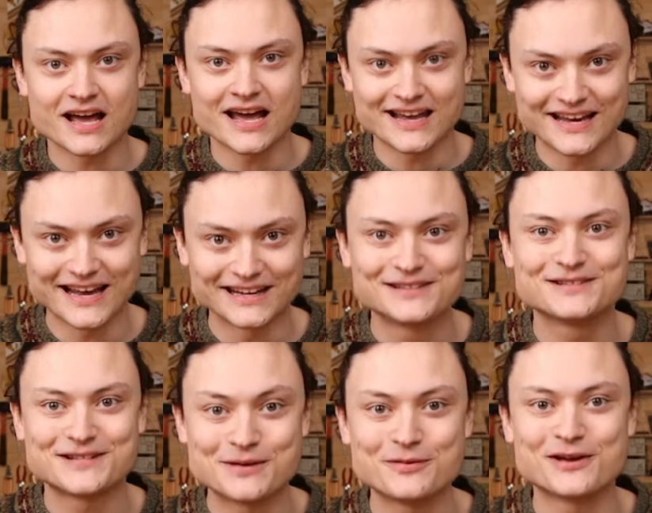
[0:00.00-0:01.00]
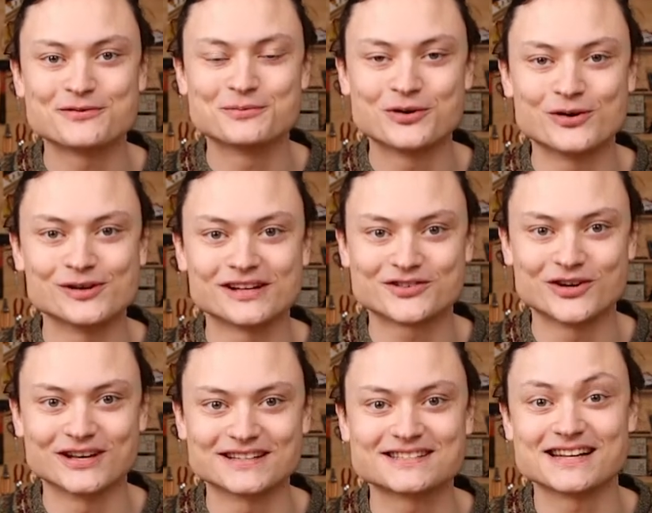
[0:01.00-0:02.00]
Hey gang, Tim here from Core
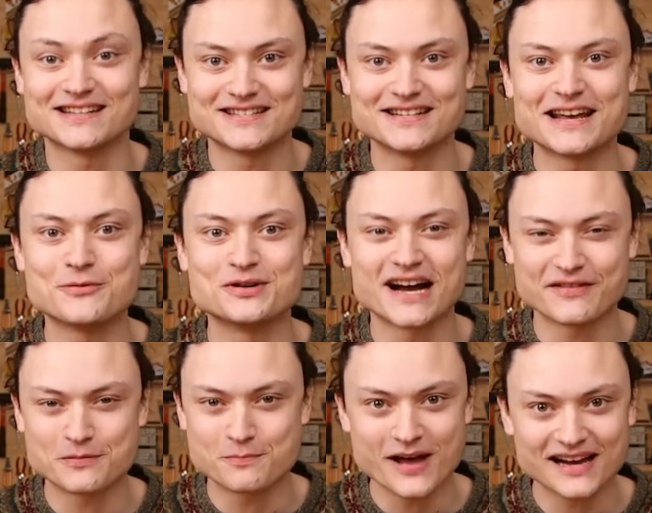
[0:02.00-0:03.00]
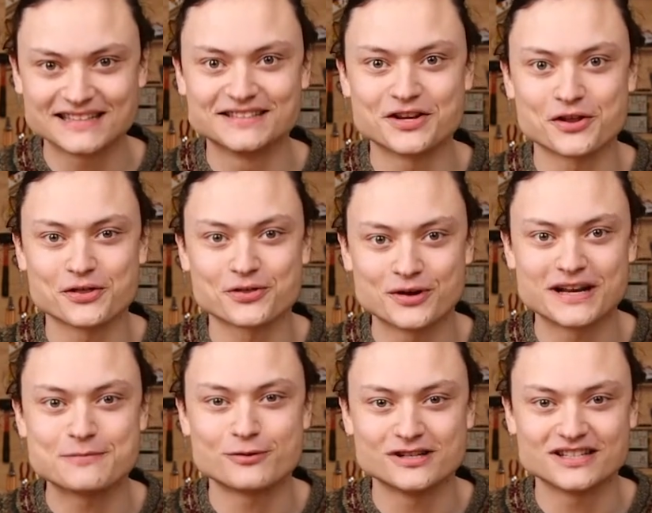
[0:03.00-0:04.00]
Electronics, and today we're diving back into the
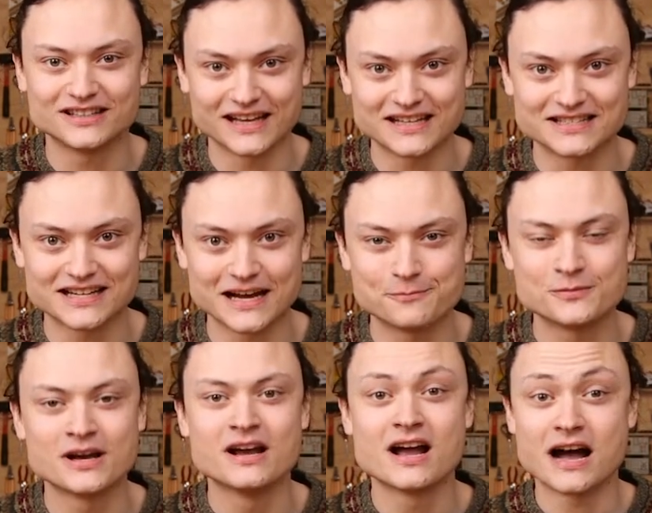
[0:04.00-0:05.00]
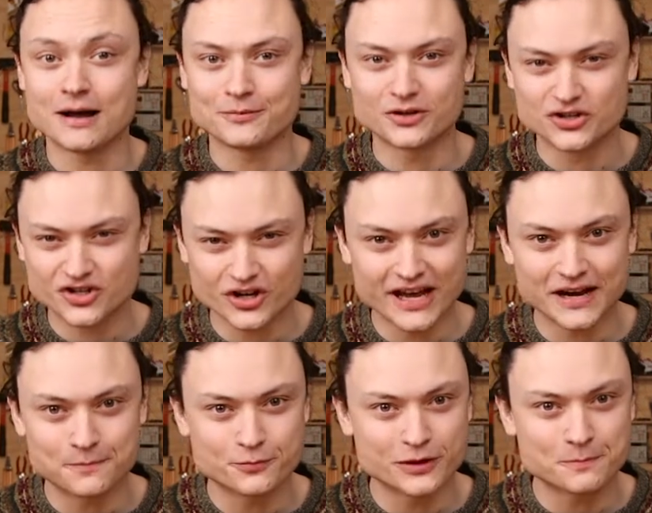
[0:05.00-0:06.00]
3D printing landscape. I'm gonna show you how
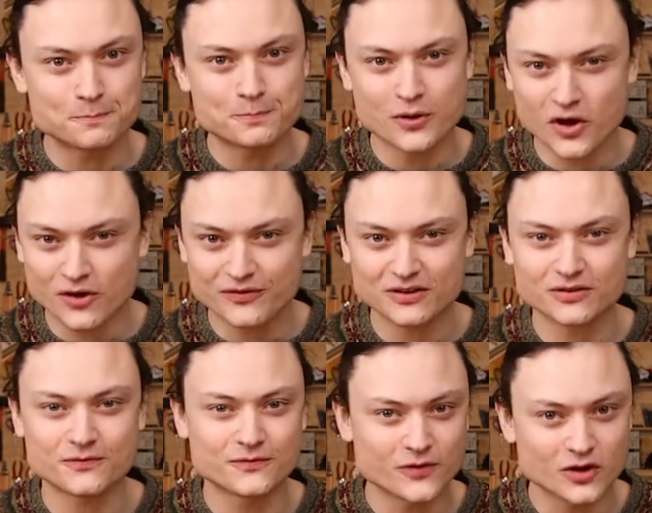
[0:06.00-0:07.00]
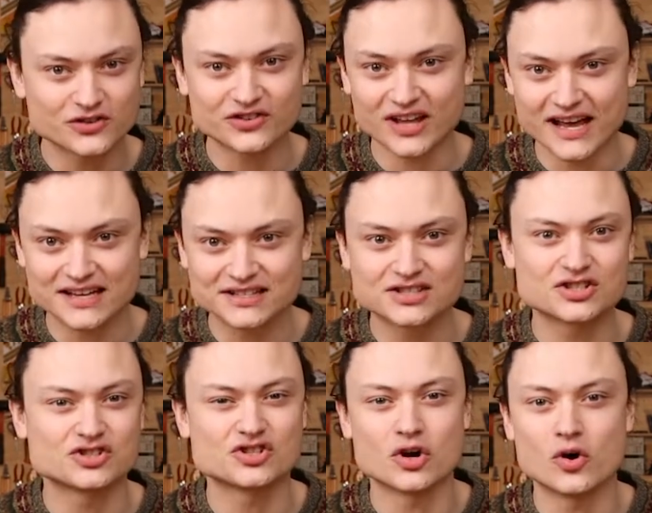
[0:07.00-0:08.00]
to print perfect first layers
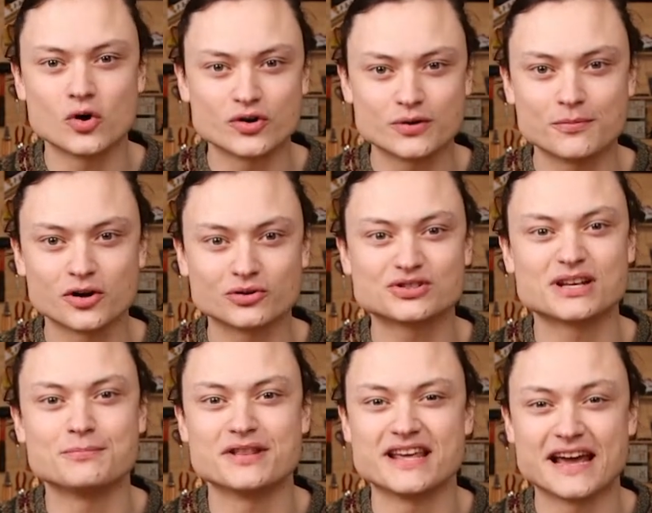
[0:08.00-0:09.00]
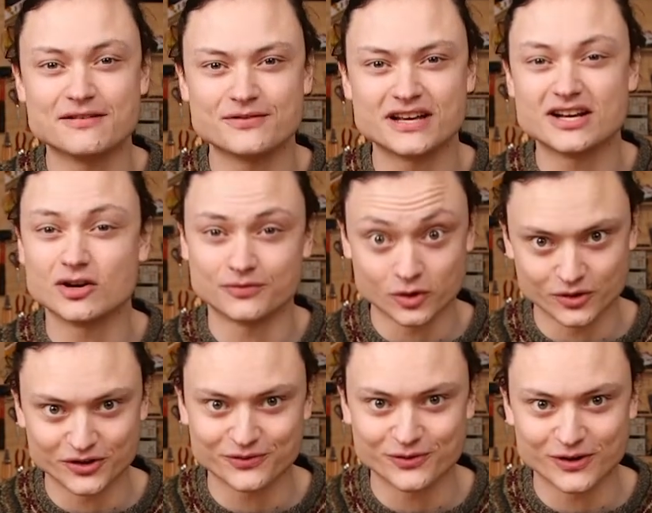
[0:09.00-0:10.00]
so all your models can be the envy of all your